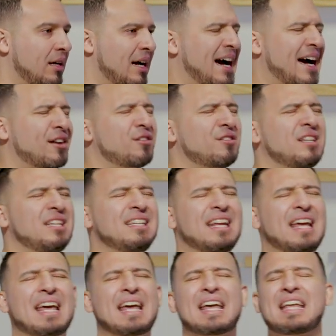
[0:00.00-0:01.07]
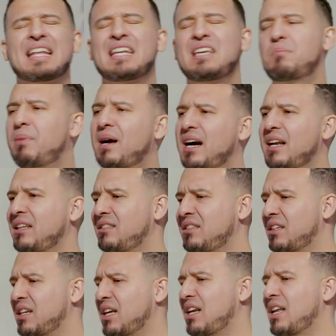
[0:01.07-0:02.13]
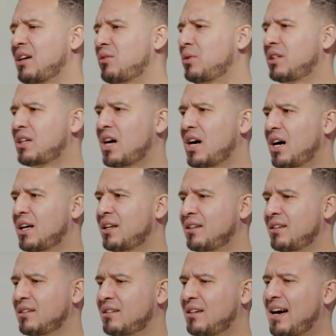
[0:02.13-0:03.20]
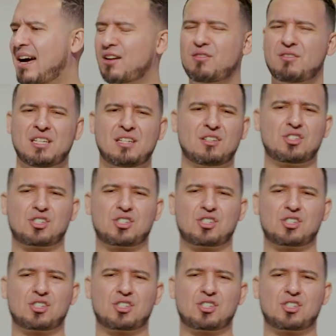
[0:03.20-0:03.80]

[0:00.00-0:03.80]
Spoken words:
I don't need anybody to connect with God. I don't need a